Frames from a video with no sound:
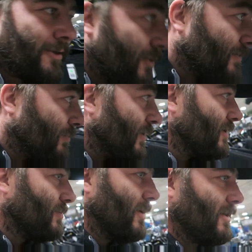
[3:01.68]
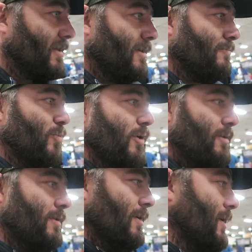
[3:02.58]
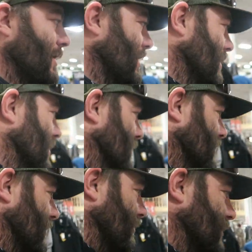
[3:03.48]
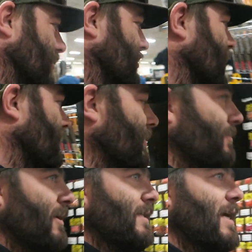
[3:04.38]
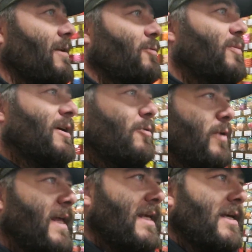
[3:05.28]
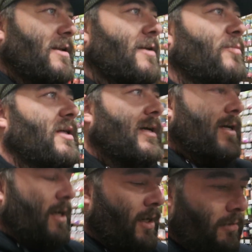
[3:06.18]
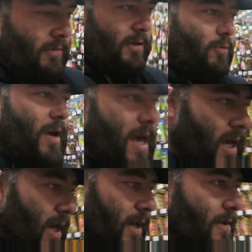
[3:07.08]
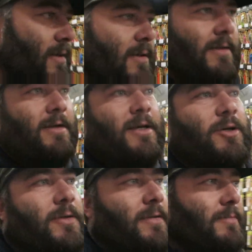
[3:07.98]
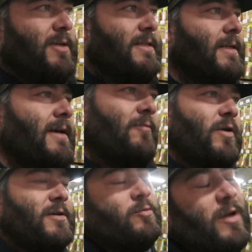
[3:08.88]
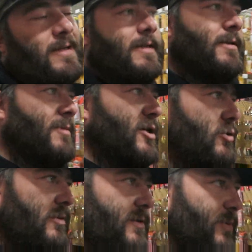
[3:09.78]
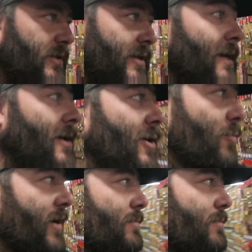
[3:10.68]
sell youth waiters back then. But so I was so jealous my dad would be out waiting and I'd be like, I want to wait. And then I couldn't because I didn't have waiters. Well, I did in my shorts, but we